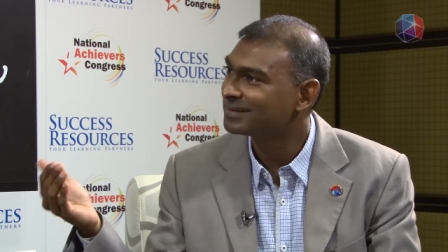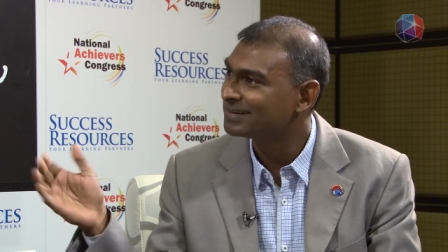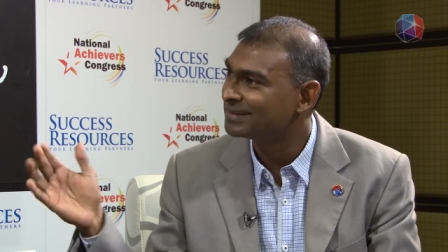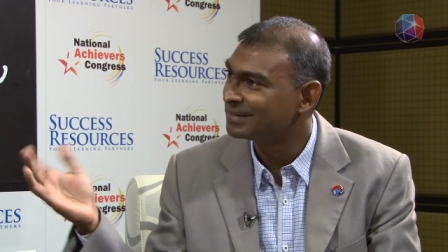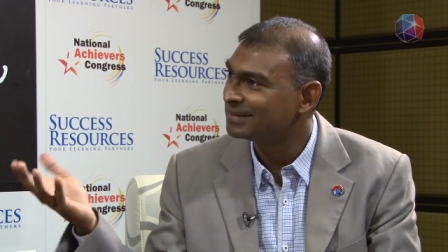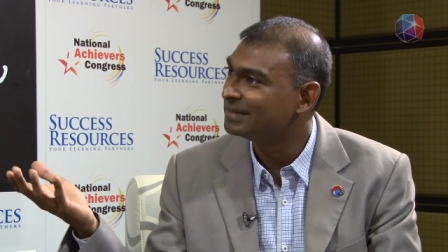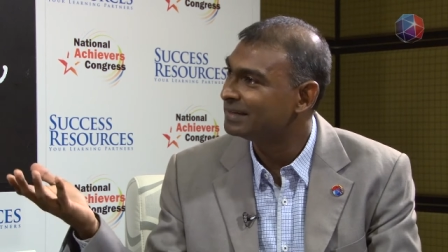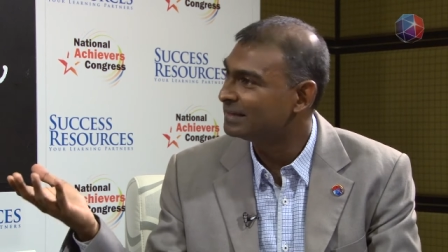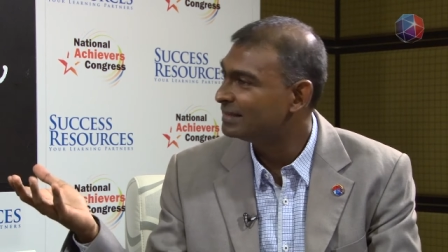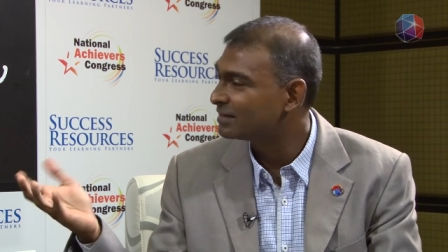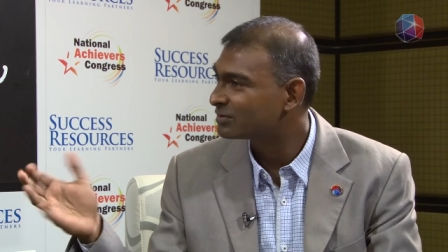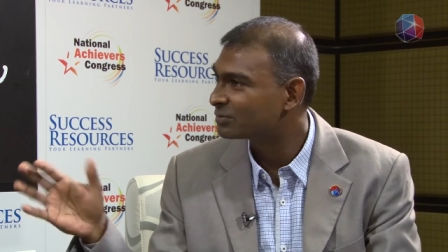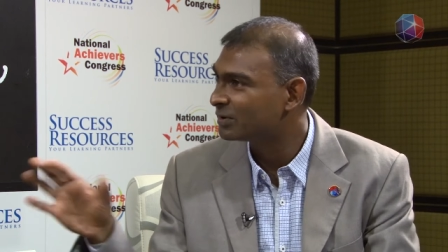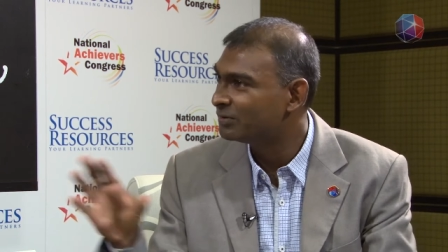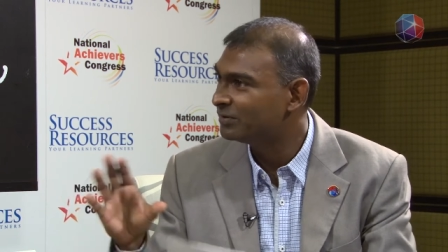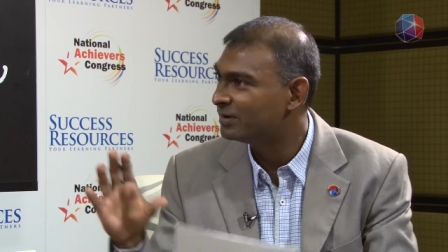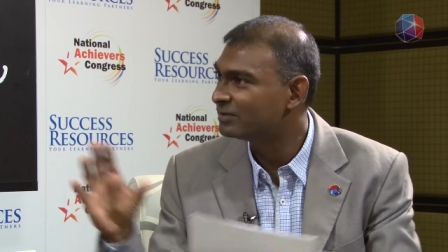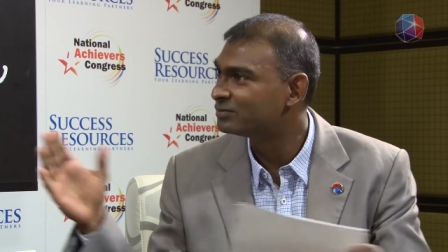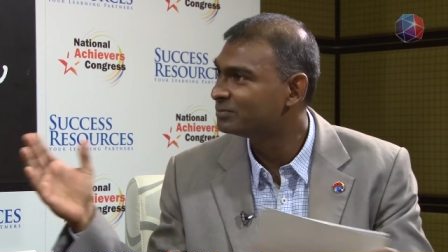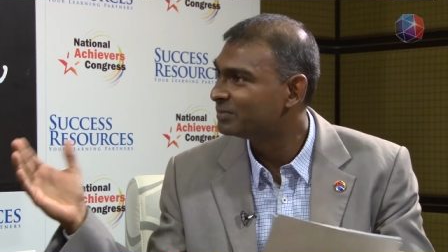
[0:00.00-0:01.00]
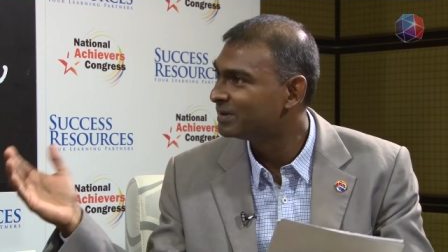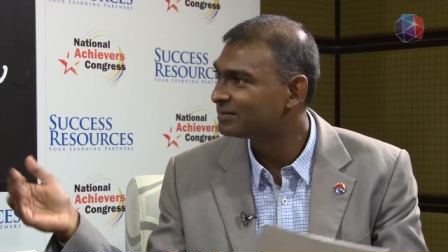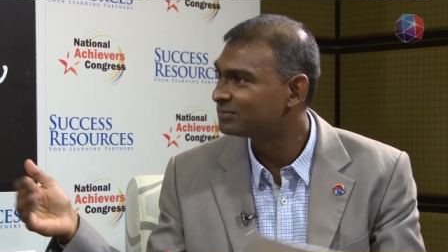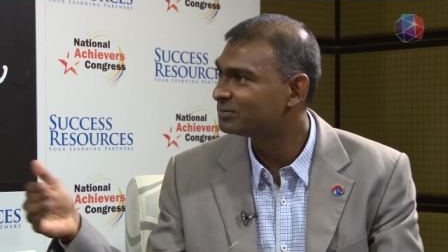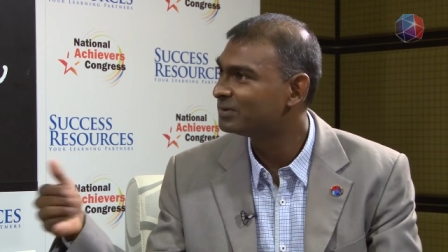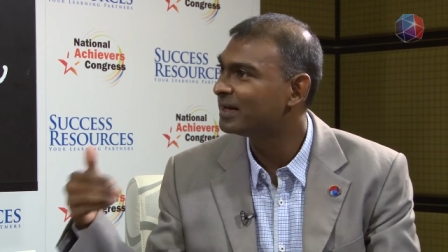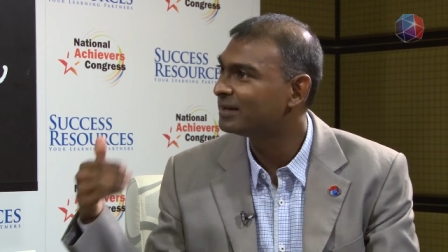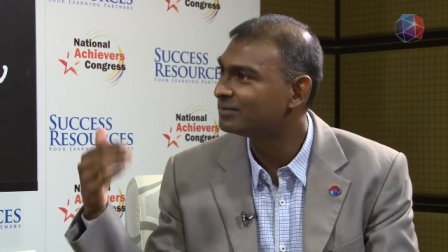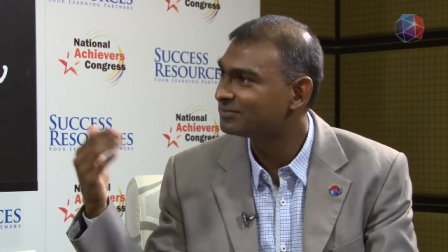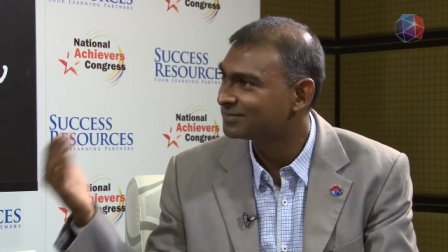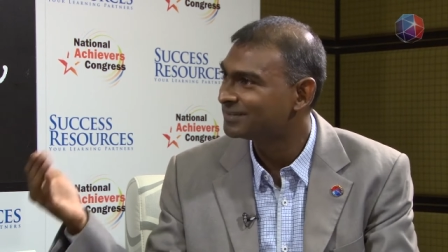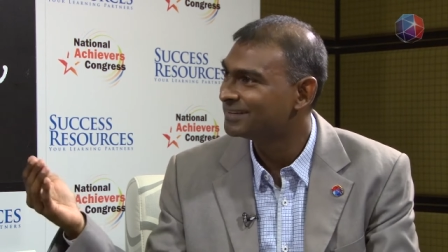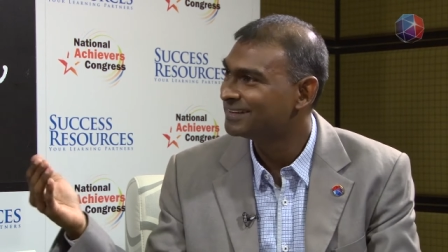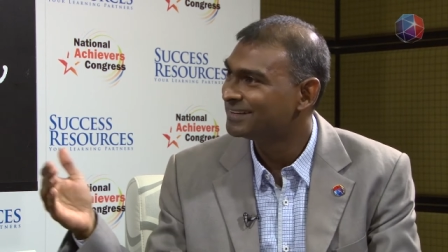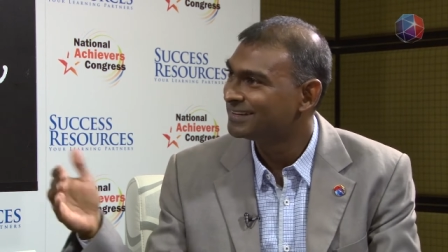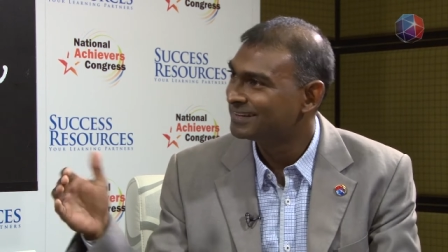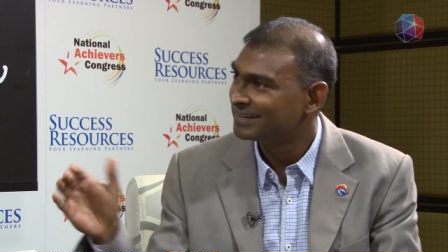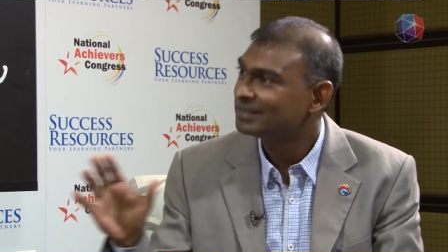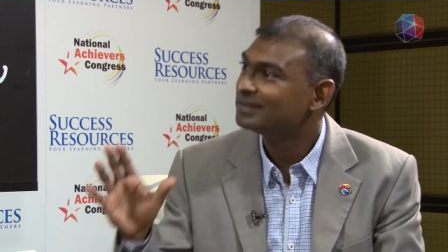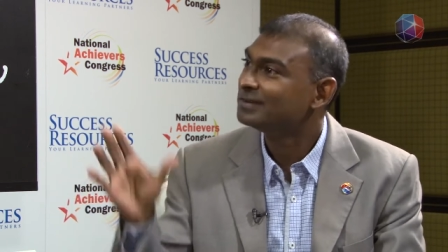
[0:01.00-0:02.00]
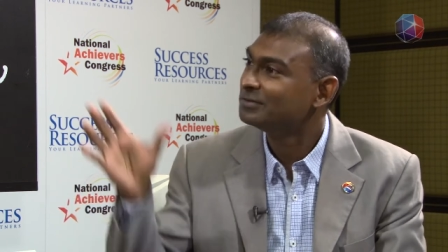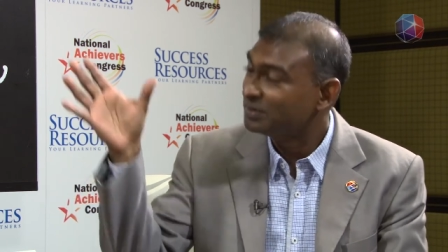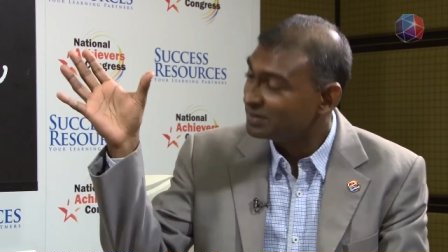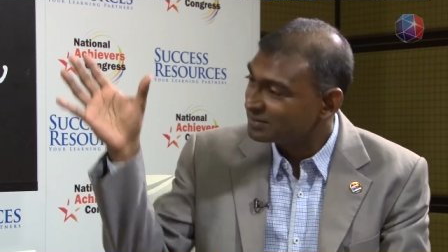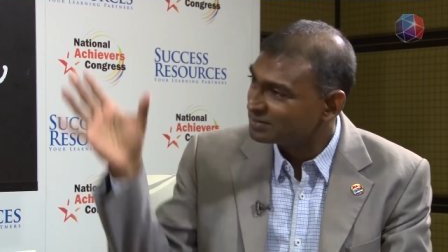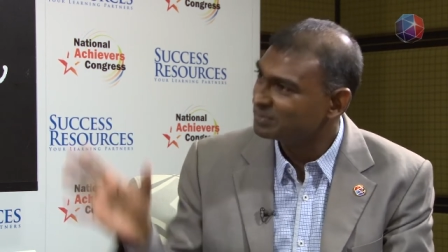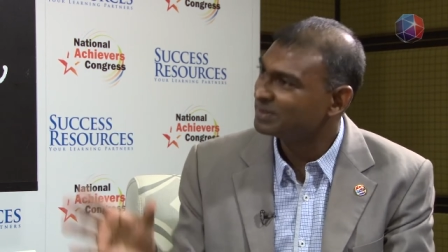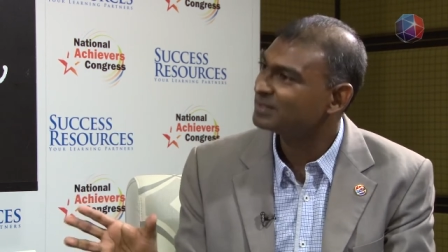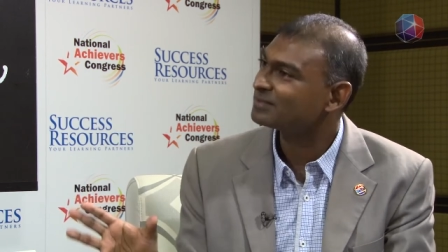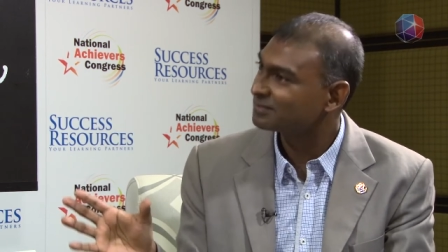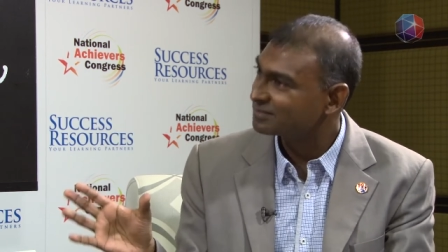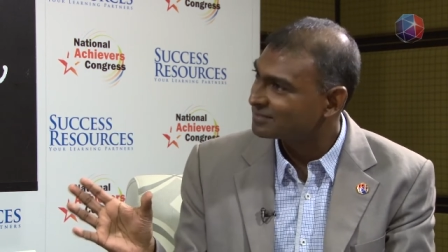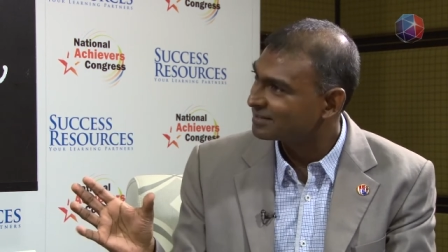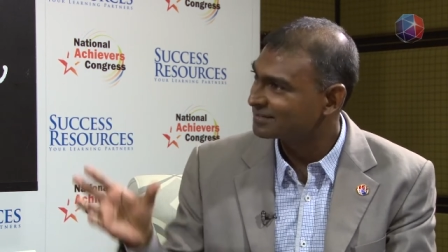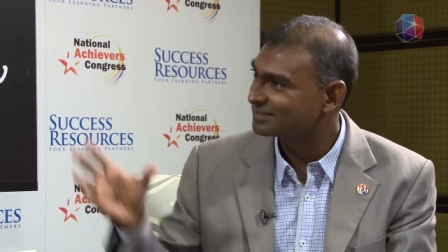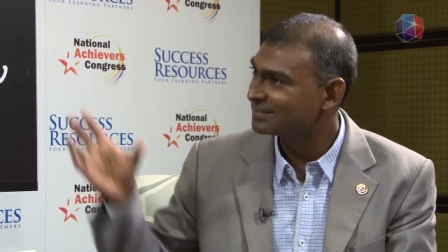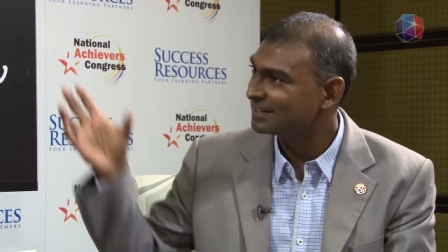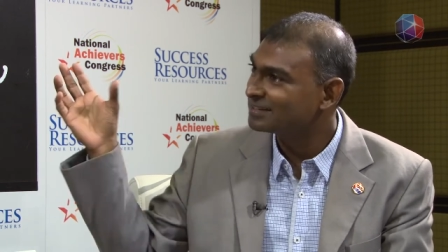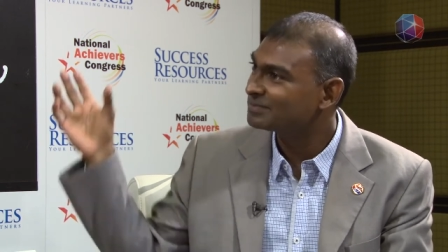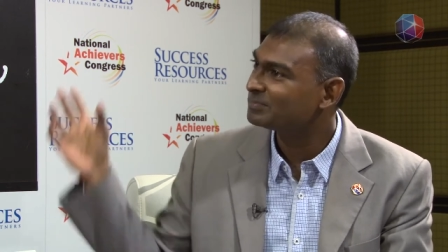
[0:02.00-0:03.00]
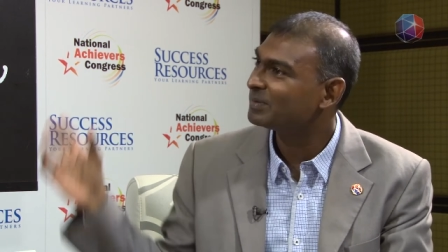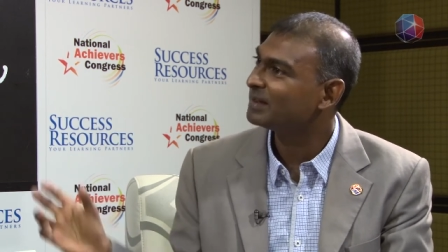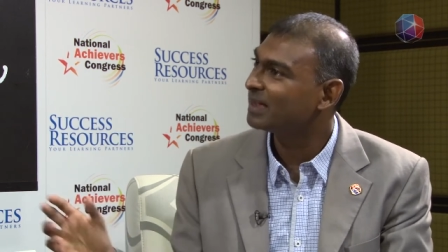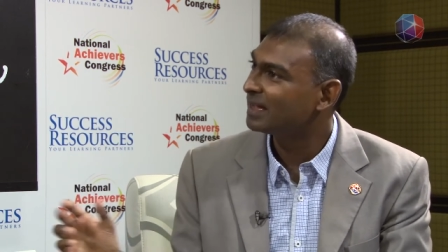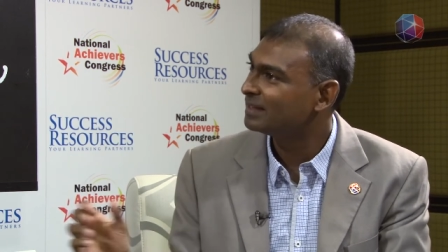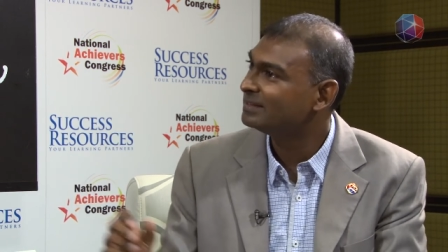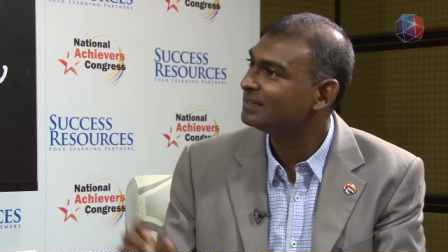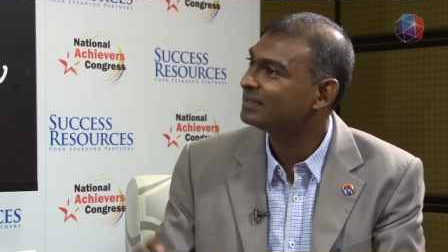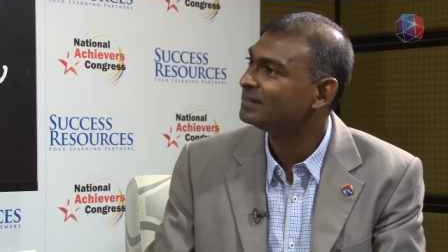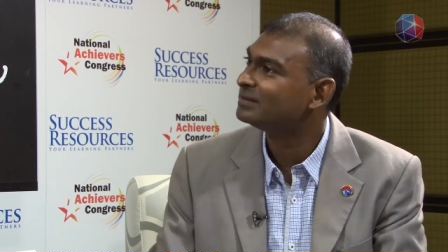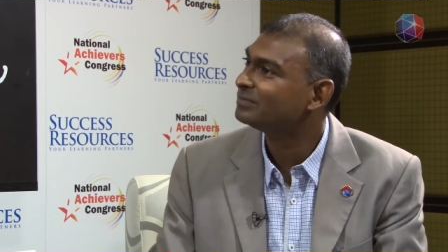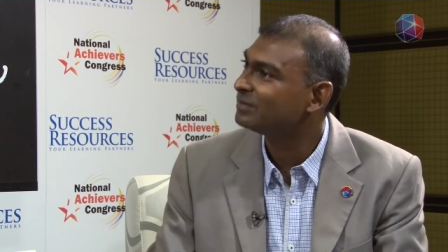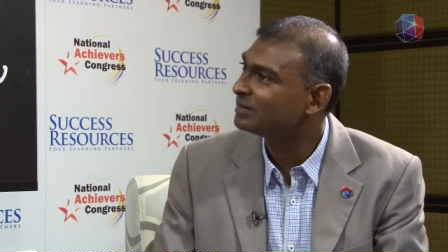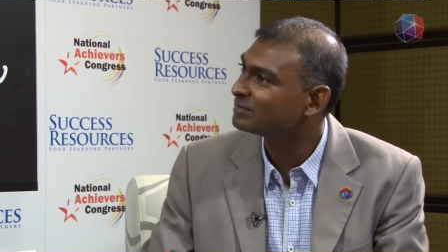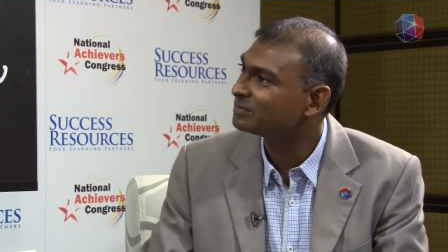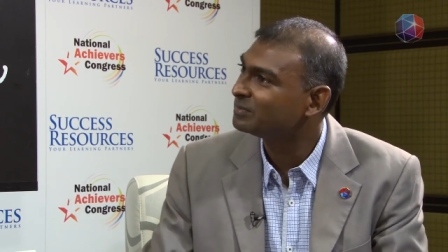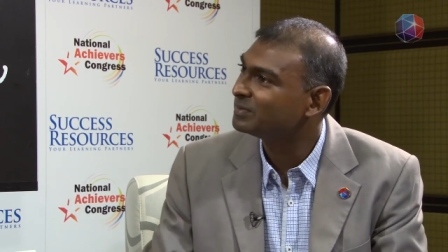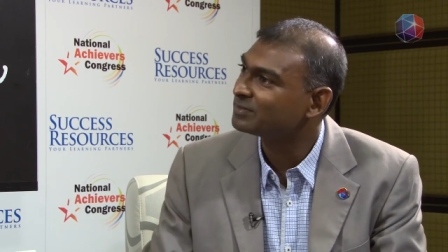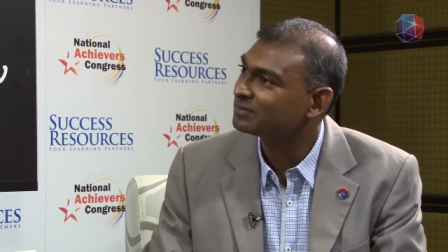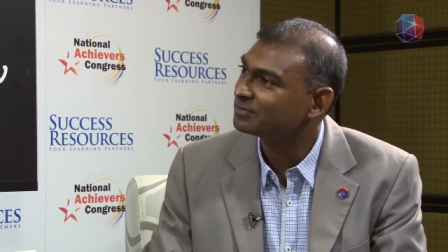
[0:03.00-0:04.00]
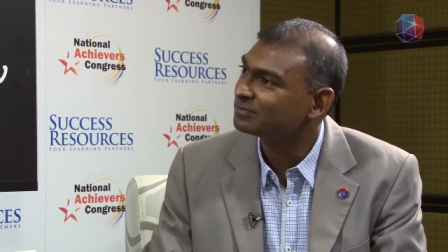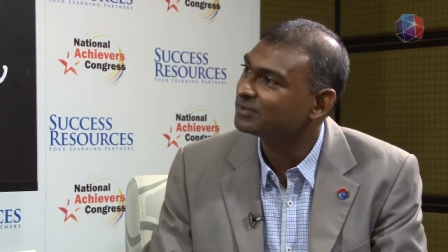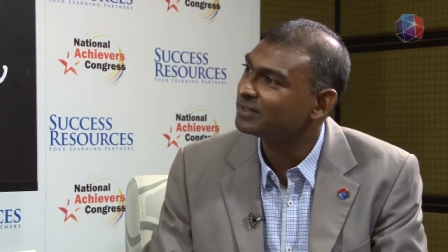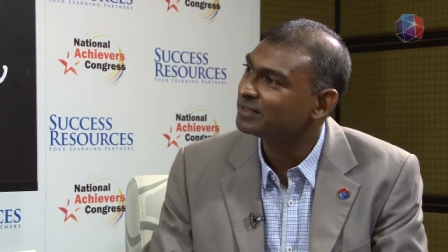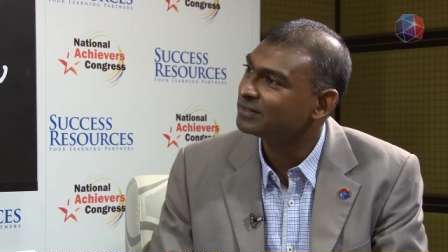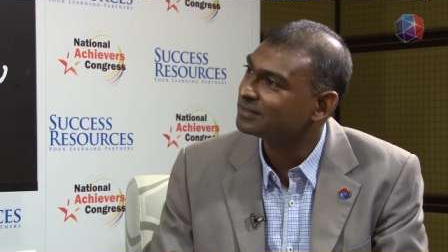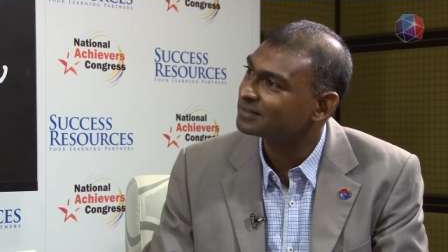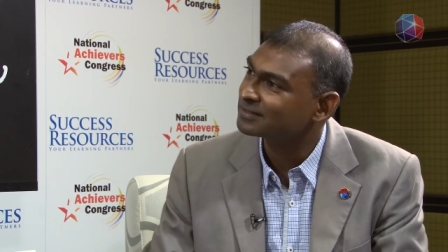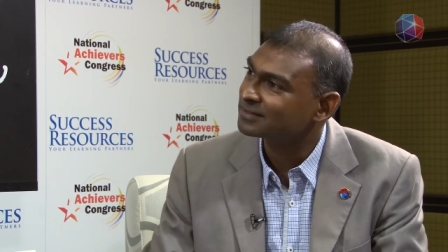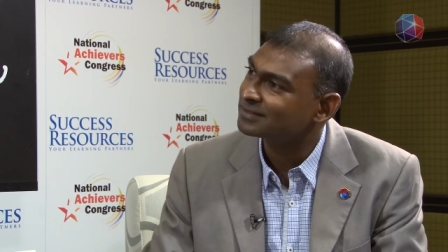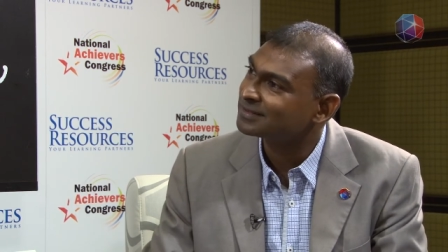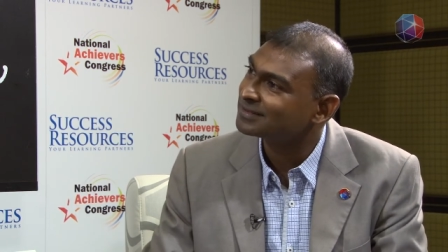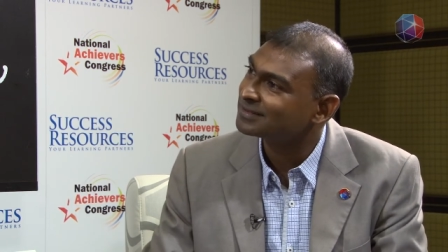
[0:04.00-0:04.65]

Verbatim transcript: And that's why resumes, we have resumes of success, but hardly any resumes of failures. Huh?